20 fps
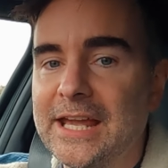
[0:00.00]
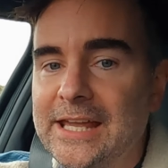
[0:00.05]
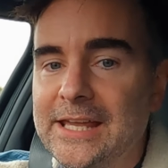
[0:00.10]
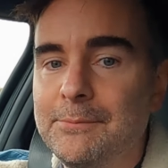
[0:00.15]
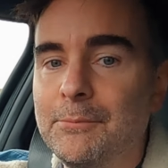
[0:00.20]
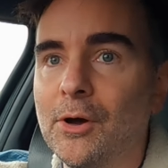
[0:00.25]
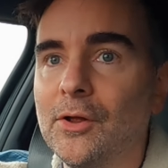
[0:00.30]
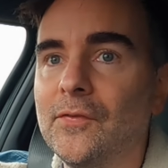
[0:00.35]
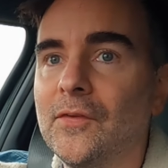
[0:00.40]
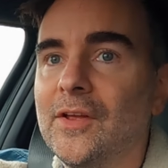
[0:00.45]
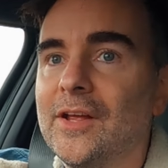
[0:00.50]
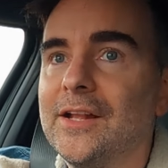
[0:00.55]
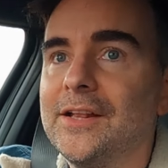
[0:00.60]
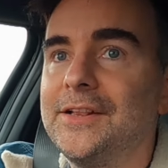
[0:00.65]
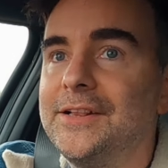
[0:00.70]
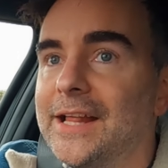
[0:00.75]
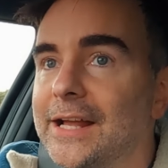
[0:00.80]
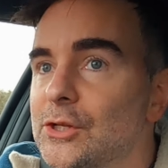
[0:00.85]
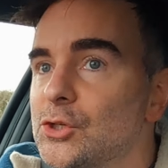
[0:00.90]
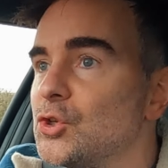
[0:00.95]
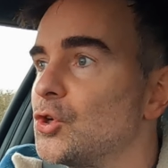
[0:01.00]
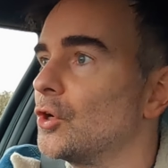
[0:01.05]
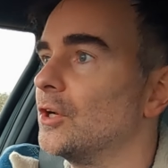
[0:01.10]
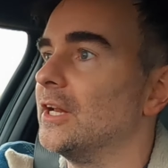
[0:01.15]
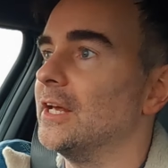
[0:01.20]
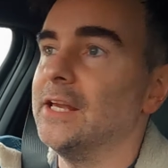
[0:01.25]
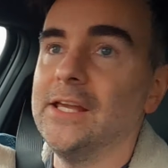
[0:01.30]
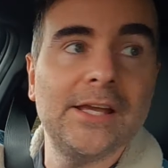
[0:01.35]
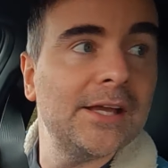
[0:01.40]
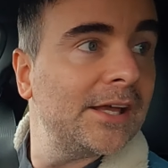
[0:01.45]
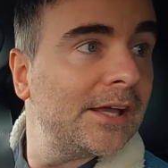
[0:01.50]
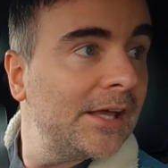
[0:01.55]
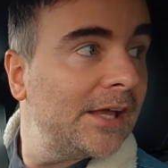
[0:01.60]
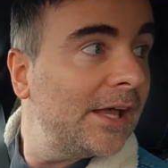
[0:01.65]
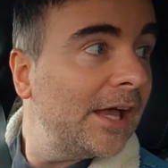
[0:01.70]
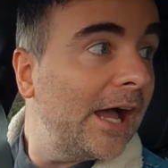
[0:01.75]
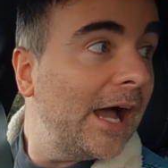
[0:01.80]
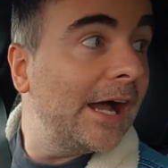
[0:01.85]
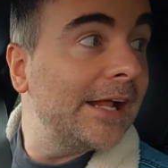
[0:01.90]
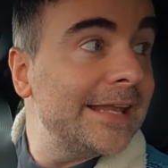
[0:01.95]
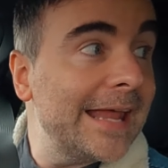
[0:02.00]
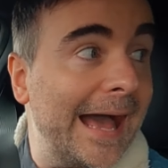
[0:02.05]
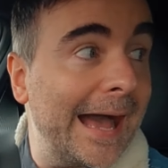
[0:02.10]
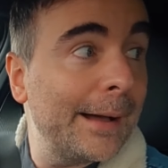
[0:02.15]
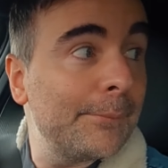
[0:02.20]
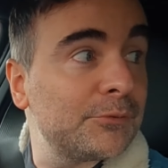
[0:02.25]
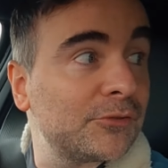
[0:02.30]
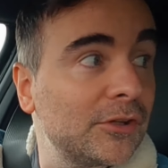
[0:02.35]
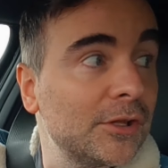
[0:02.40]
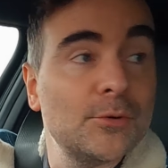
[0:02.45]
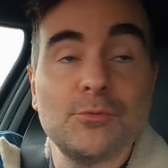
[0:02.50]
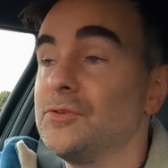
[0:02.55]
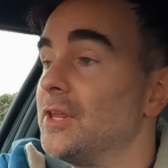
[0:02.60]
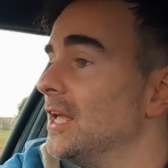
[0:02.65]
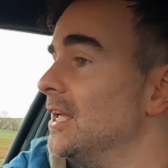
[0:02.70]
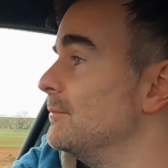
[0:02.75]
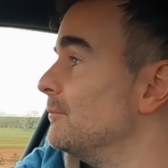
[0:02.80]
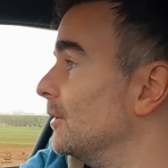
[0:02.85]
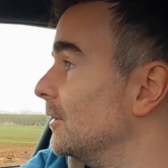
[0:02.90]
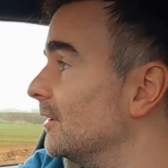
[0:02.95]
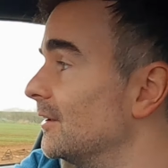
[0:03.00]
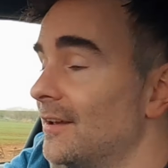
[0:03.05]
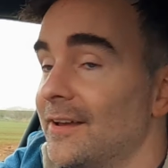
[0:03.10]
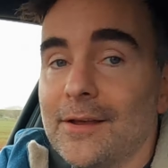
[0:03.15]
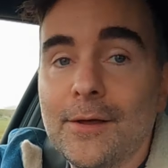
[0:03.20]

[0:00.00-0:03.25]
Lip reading: demon, literally an absolute demon.